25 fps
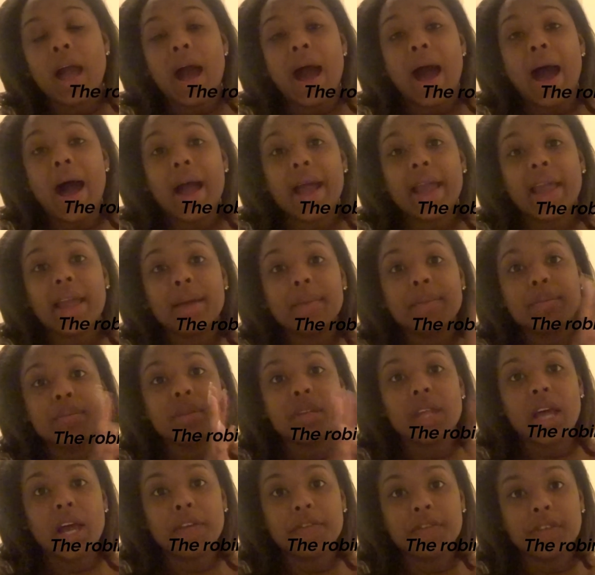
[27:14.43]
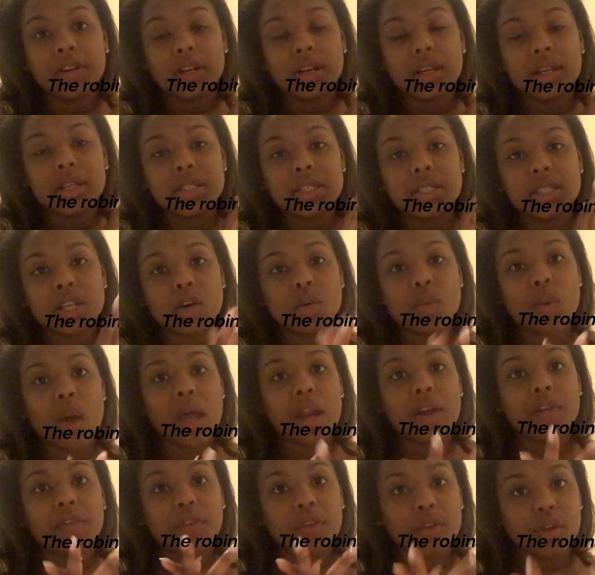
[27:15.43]
I am definitely still
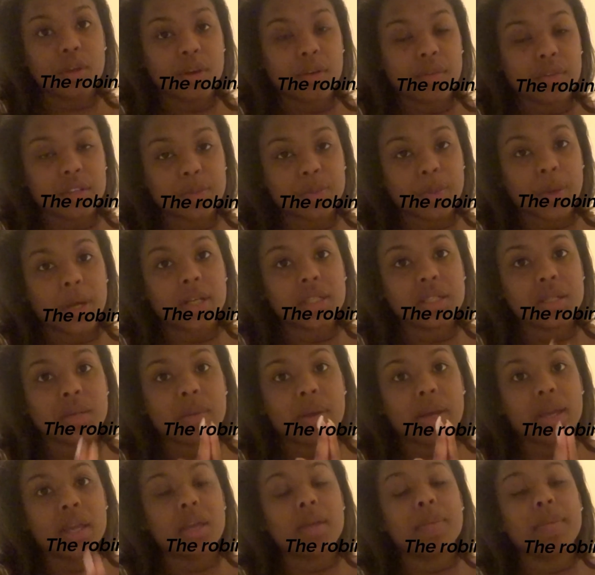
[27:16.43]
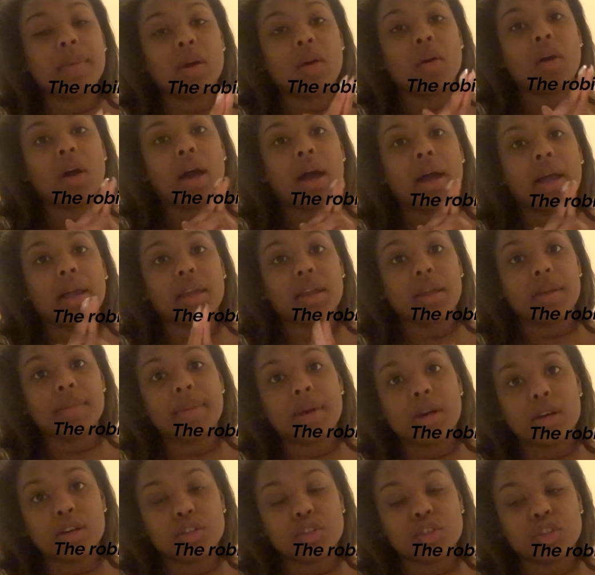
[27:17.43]
waiting for you to respond to my email. I
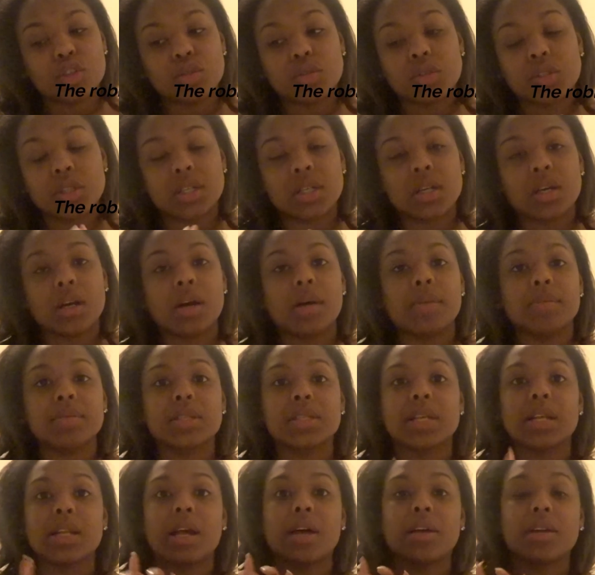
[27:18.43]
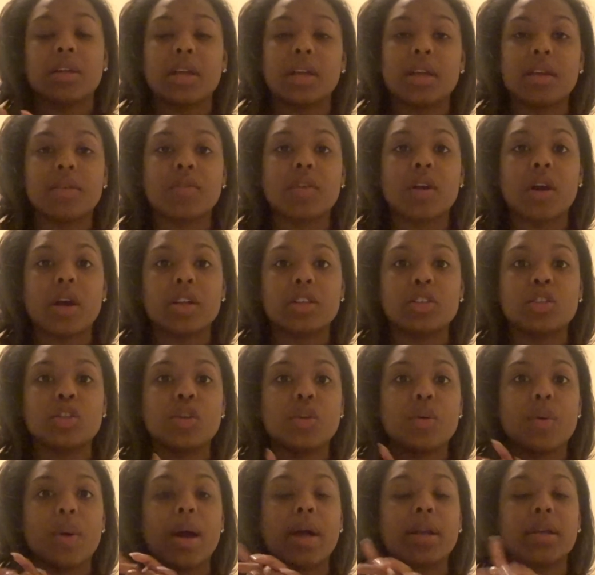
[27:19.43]
emailed you to send out the gift card to
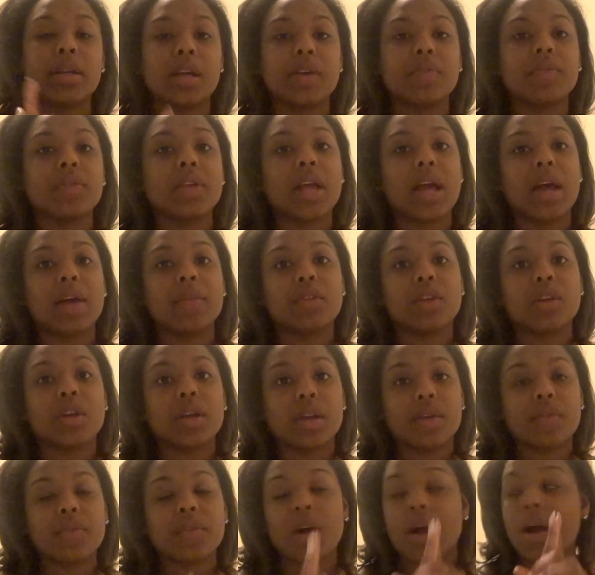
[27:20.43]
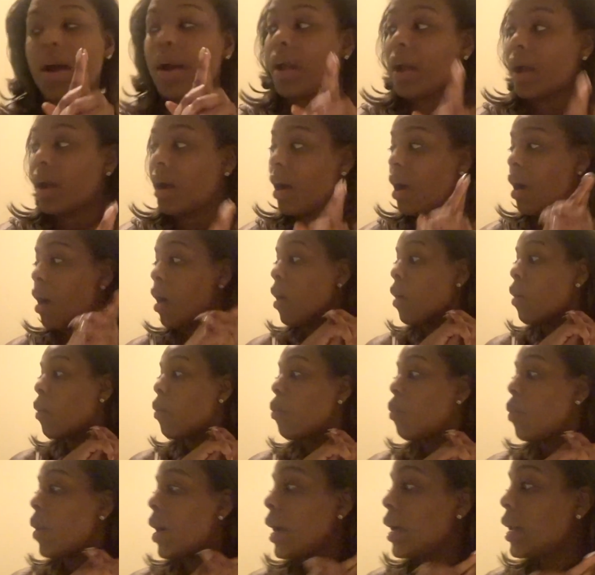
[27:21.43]
you. I definitely have your gift card here
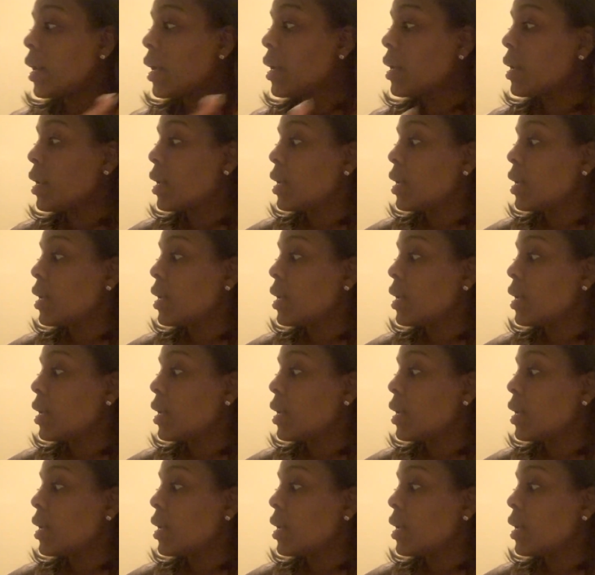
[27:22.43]
waiting.